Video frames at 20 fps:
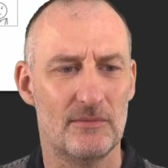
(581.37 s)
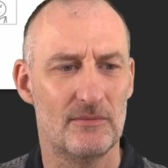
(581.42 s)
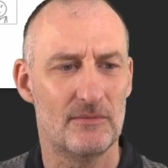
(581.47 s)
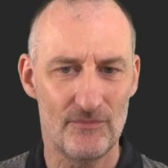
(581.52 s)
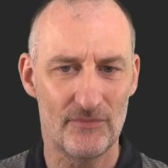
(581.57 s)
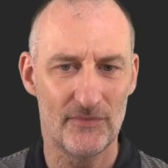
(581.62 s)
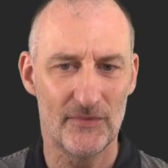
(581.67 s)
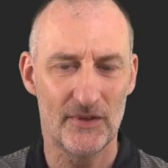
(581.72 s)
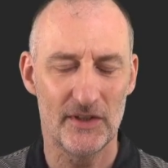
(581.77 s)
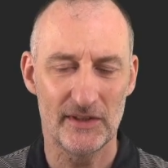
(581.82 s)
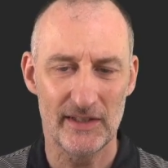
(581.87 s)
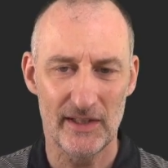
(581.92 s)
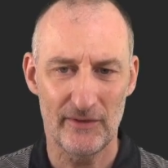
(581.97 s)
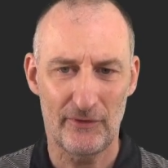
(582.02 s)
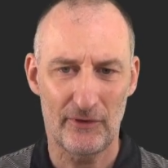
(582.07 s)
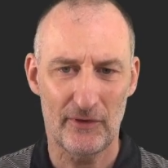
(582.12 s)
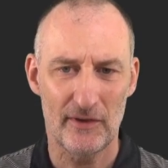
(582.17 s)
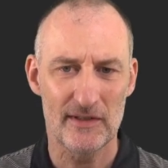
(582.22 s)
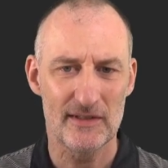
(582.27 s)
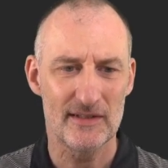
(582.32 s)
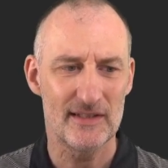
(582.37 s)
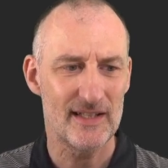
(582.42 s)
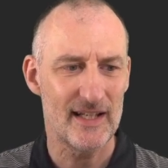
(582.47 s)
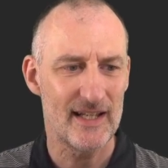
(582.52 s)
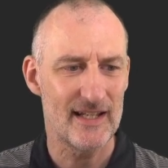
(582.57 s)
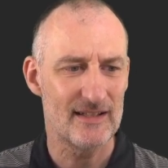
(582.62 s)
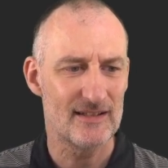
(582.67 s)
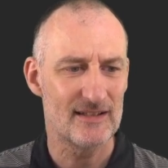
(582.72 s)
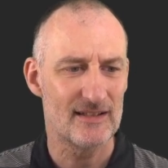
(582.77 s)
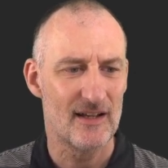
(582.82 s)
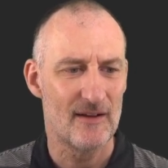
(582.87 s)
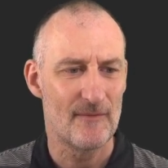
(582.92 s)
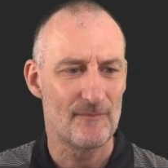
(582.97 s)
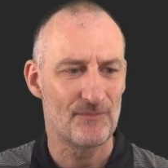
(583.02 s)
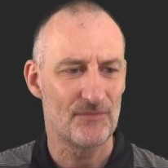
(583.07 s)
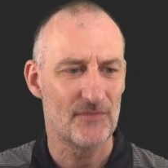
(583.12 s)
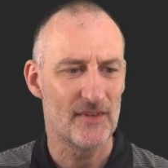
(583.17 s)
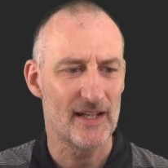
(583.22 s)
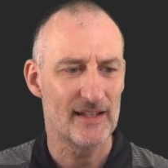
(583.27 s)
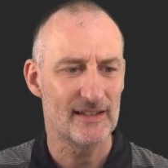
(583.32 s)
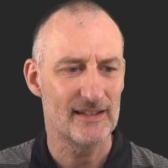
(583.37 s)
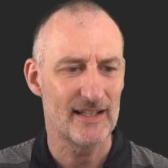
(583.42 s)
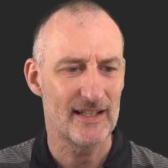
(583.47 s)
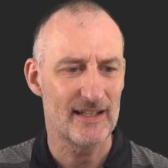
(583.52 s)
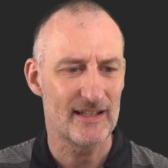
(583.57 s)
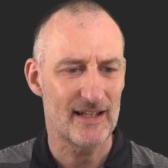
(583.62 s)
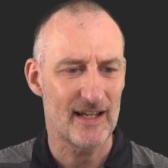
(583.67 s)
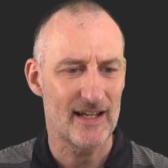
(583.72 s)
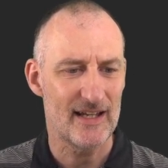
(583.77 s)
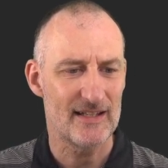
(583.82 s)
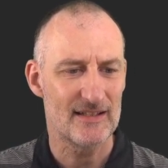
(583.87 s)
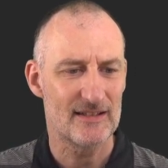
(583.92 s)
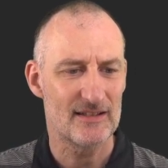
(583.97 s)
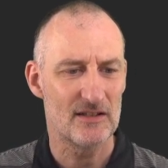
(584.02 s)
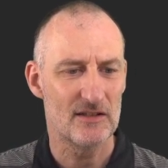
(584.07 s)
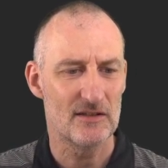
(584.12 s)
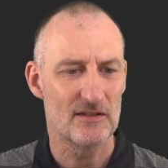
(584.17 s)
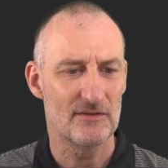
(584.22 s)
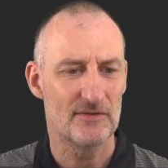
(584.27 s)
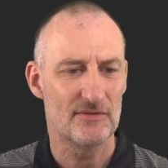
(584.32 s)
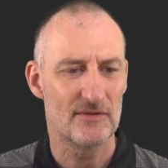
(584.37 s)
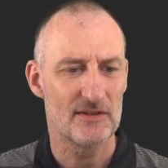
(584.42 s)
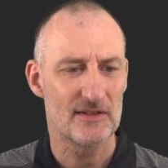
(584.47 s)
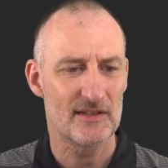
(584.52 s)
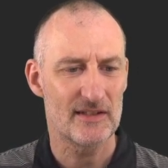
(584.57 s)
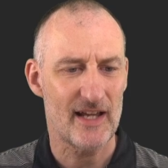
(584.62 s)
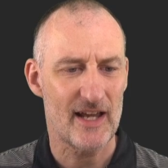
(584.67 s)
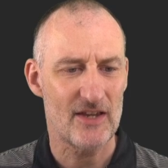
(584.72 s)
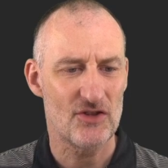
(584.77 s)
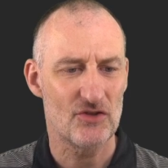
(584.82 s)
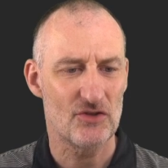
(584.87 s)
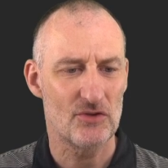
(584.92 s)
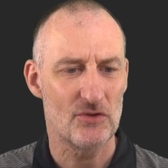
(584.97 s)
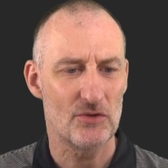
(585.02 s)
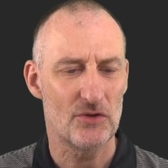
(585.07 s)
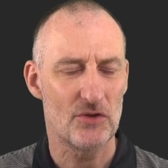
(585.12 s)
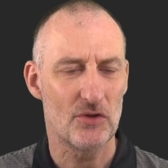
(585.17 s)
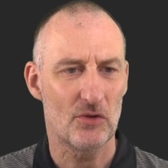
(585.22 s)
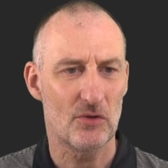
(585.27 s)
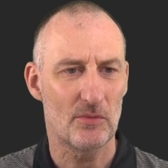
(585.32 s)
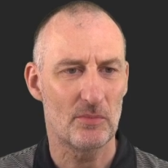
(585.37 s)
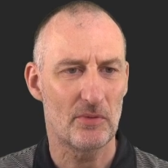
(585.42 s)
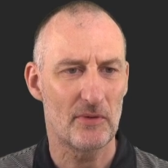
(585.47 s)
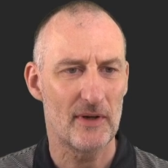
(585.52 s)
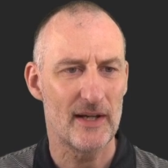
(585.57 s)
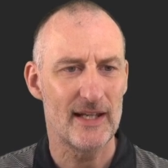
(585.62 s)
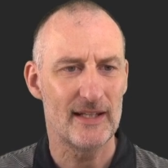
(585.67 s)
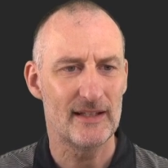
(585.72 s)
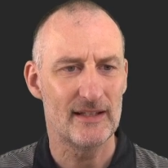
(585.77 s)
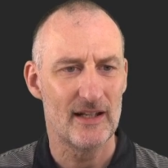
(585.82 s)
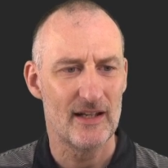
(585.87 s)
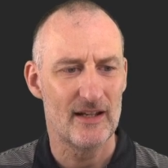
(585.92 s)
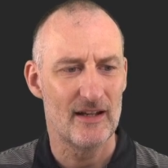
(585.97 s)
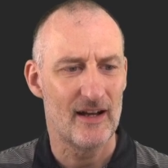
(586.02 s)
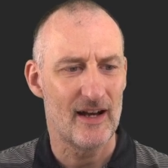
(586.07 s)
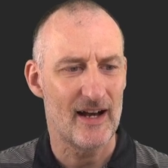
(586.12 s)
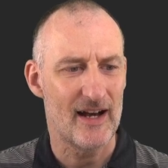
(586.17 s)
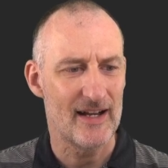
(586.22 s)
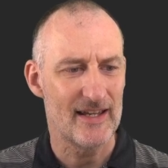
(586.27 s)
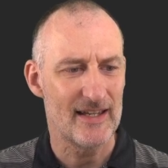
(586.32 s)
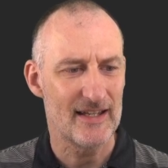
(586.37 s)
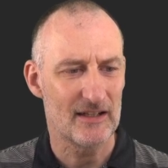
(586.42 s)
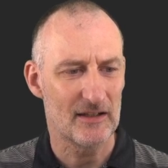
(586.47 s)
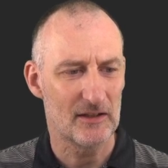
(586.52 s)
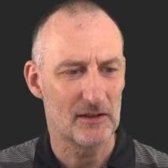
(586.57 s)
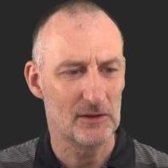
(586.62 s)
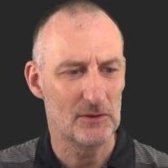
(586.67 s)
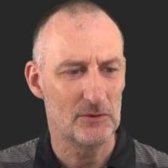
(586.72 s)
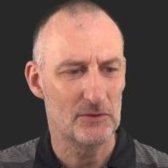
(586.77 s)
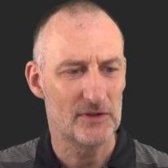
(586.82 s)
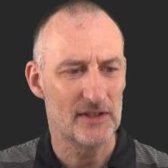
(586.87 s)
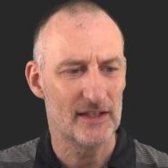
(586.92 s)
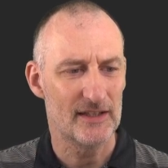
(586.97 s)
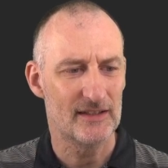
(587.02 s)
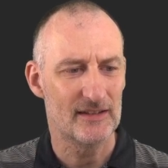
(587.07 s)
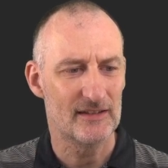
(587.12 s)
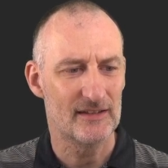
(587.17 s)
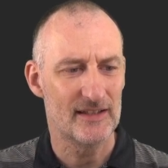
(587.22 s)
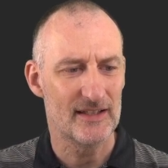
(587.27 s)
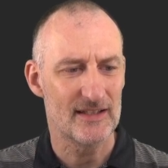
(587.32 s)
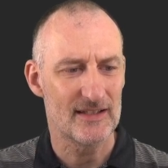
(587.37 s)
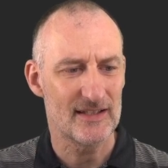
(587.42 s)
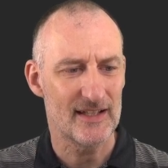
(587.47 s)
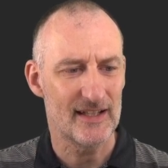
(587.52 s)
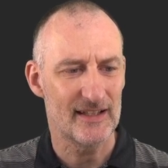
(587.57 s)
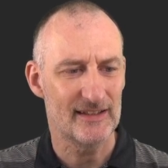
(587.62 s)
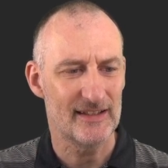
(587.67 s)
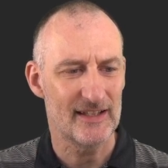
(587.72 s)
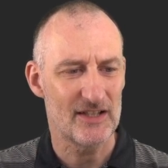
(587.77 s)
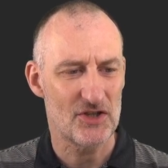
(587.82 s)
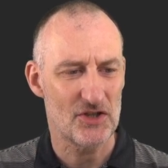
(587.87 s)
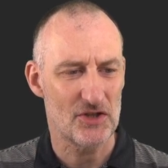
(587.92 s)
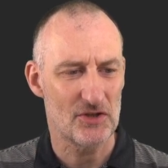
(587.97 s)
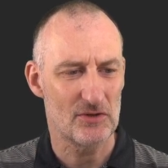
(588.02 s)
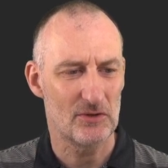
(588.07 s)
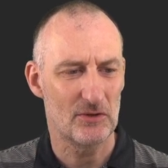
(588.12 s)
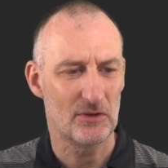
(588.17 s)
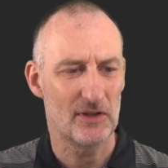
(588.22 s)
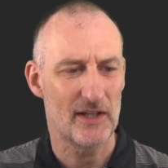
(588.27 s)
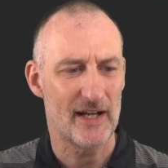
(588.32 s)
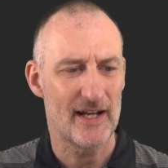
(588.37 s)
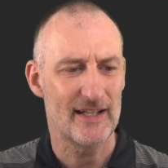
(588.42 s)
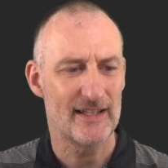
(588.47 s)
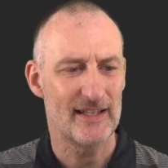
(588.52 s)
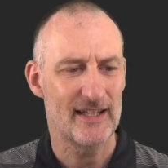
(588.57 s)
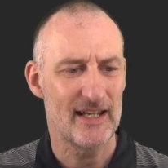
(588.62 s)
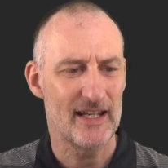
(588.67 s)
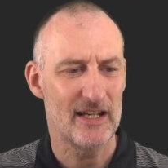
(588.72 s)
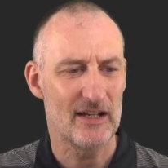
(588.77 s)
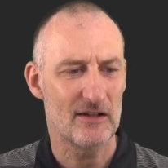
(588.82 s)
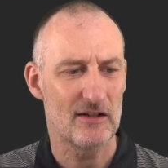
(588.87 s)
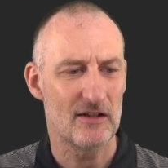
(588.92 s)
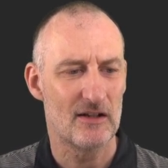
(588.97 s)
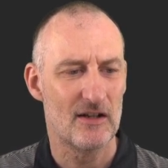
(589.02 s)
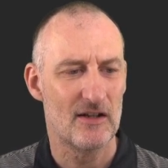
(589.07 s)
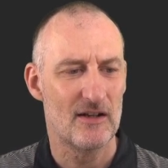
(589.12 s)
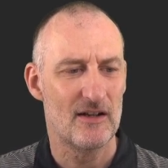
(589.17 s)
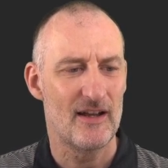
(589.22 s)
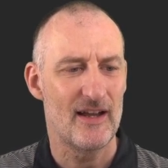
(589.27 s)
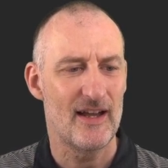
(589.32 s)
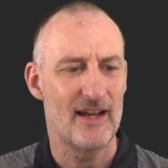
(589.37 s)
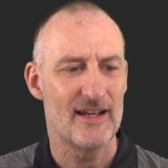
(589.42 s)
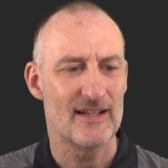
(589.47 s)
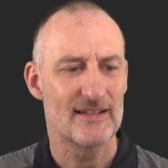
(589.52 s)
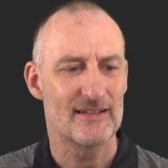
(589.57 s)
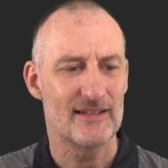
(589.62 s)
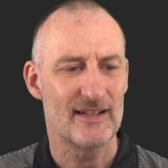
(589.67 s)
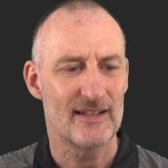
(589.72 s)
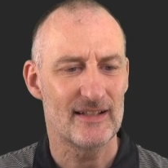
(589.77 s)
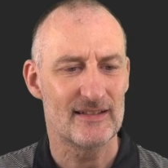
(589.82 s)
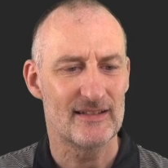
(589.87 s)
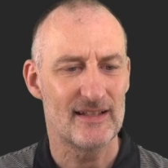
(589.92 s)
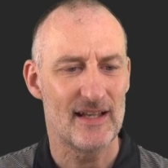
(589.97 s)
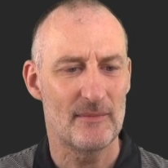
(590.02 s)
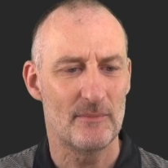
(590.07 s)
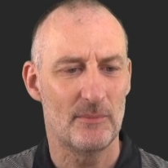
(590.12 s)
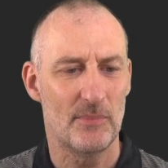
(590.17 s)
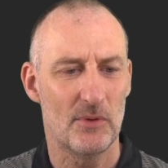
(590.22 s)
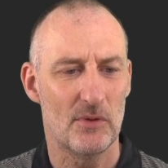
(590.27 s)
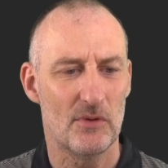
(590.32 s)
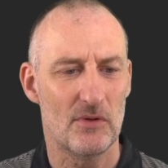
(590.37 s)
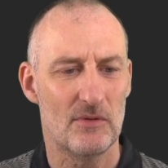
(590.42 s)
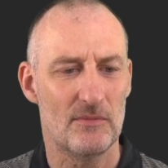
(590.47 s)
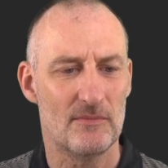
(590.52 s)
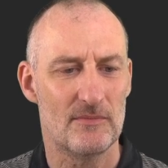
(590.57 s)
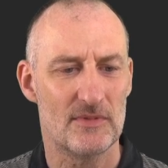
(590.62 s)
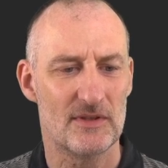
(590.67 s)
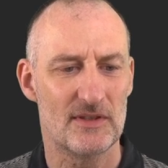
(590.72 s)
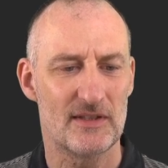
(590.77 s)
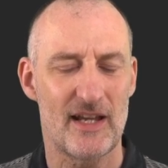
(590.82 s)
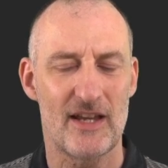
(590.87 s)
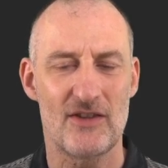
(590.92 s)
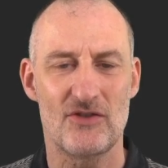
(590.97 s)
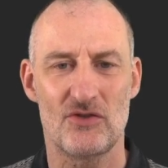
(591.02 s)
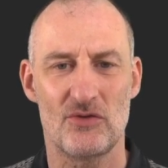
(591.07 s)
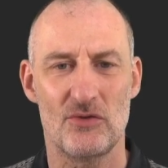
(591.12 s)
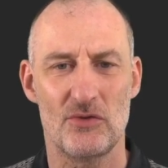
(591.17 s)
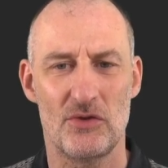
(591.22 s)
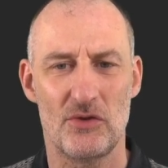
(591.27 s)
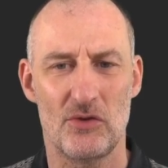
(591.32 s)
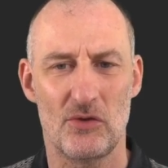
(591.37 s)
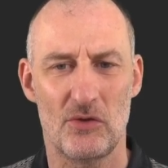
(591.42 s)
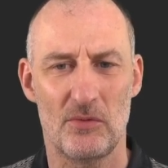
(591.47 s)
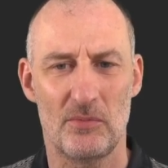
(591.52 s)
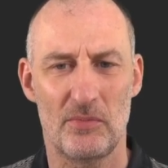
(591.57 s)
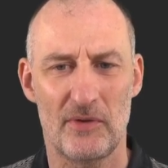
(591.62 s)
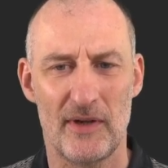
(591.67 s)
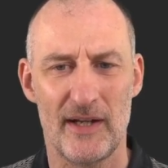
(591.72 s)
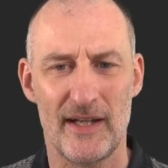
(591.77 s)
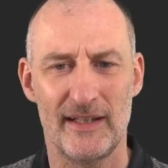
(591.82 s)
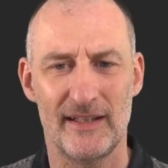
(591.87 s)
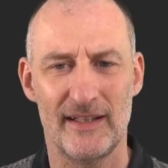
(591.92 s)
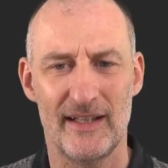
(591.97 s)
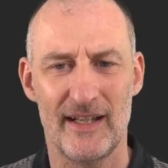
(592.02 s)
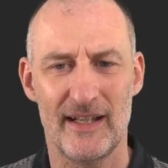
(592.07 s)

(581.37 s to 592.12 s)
The difference is that in case of Sketchnote Your Brain, I included this additional line here as example, sketchnote your brain.